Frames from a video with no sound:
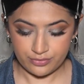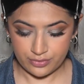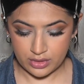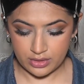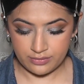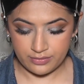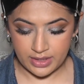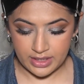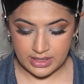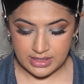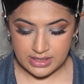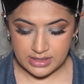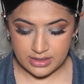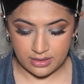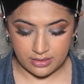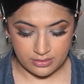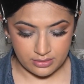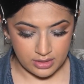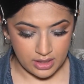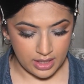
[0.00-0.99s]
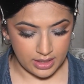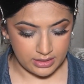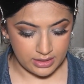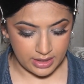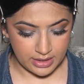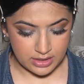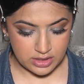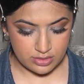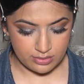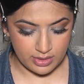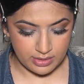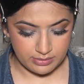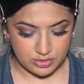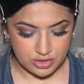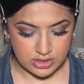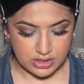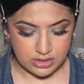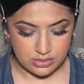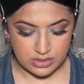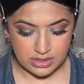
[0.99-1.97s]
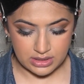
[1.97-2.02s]
for a very subtle highlight, so I'm
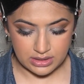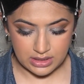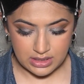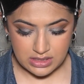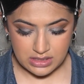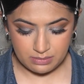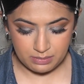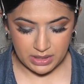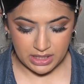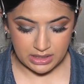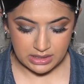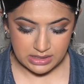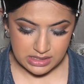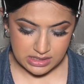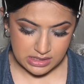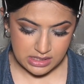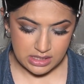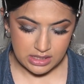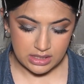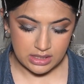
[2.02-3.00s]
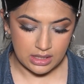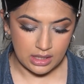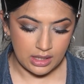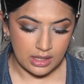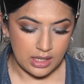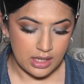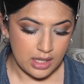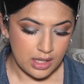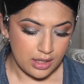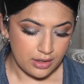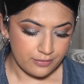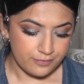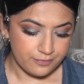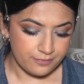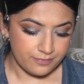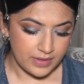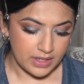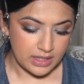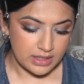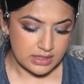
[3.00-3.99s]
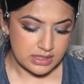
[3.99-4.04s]
just using this Pixie
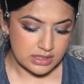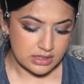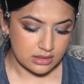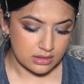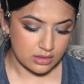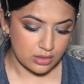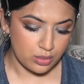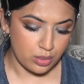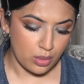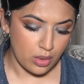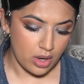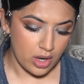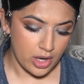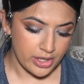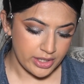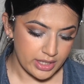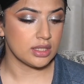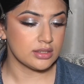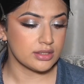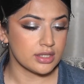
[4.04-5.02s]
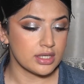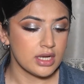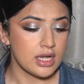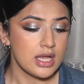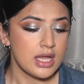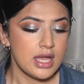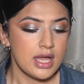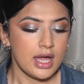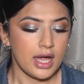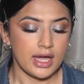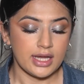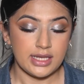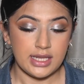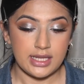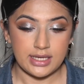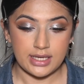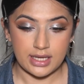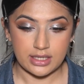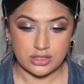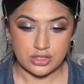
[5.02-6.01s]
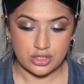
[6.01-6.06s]
Face Quad color Honey
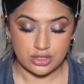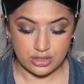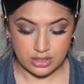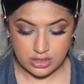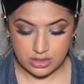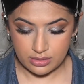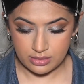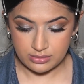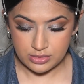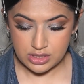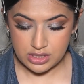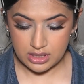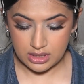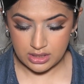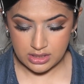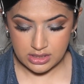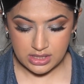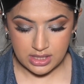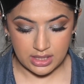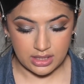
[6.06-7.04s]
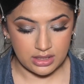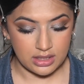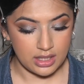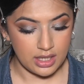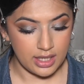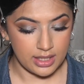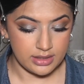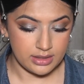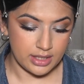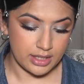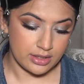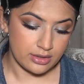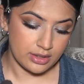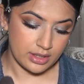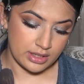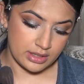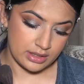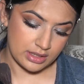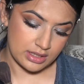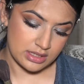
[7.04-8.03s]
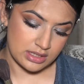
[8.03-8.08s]
Nectar. So I'm just gonna take the highlighter
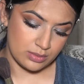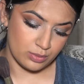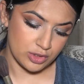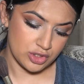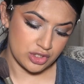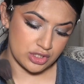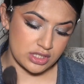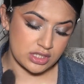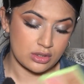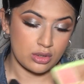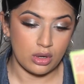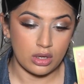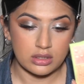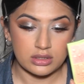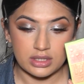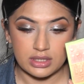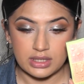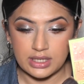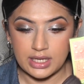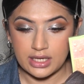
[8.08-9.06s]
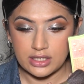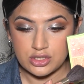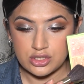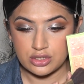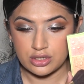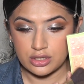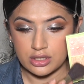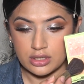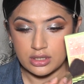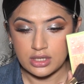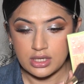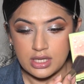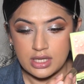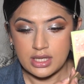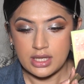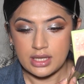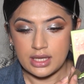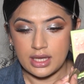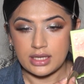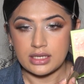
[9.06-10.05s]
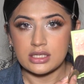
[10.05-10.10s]
in this, which is called Nectar,
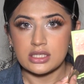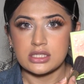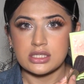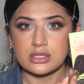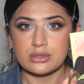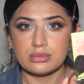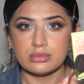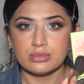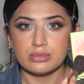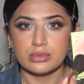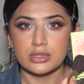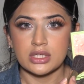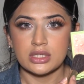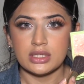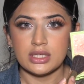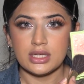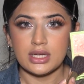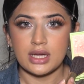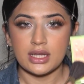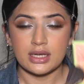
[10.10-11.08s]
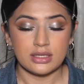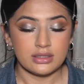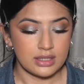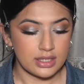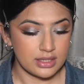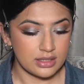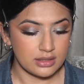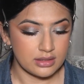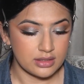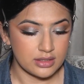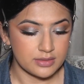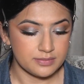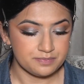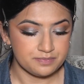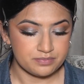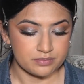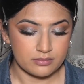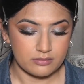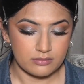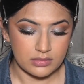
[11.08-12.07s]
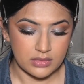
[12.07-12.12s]
and it's a really kind of like a,
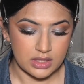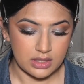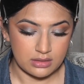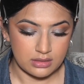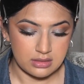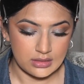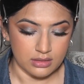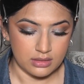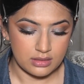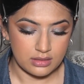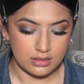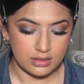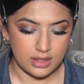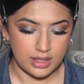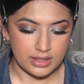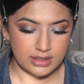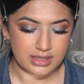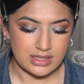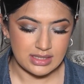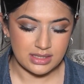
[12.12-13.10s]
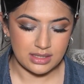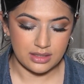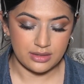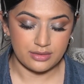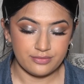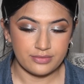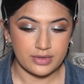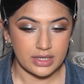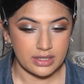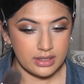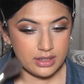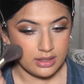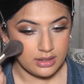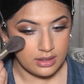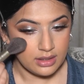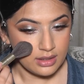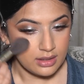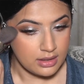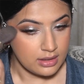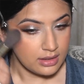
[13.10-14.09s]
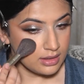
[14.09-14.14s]
I'd say very
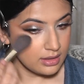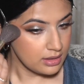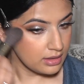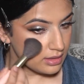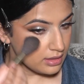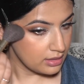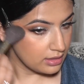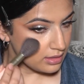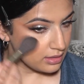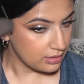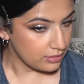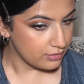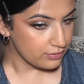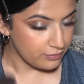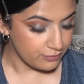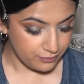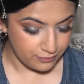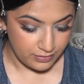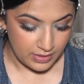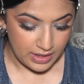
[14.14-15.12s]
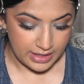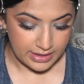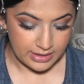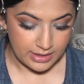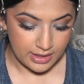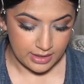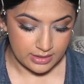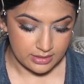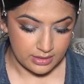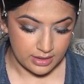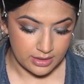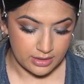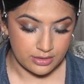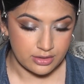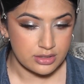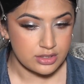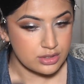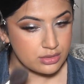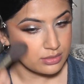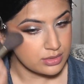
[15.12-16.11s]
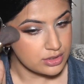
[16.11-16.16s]
fine highlighter,
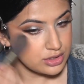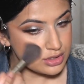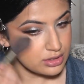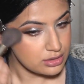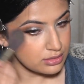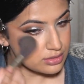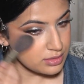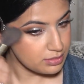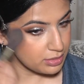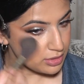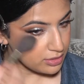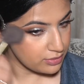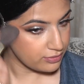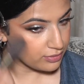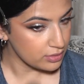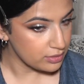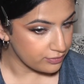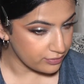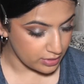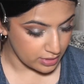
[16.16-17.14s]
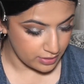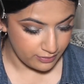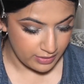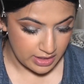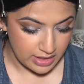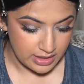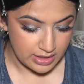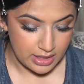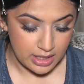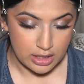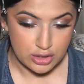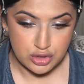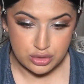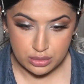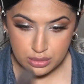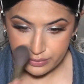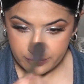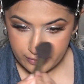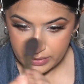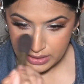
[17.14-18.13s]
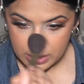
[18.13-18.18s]
so it just looks beautiful for a very
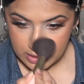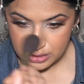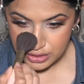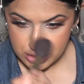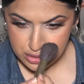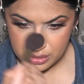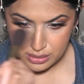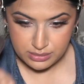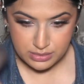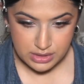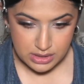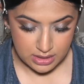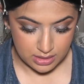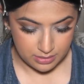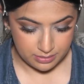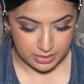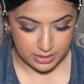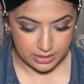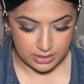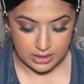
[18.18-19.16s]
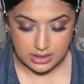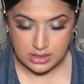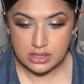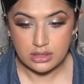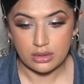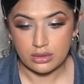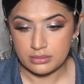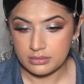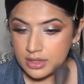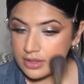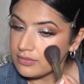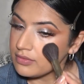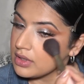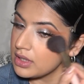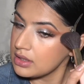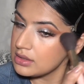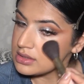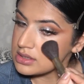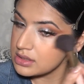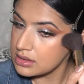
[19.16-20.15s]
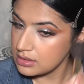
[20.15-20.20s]
natural finish. So I'm just gonna put this on my
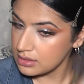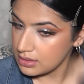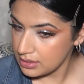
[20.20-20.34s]
face.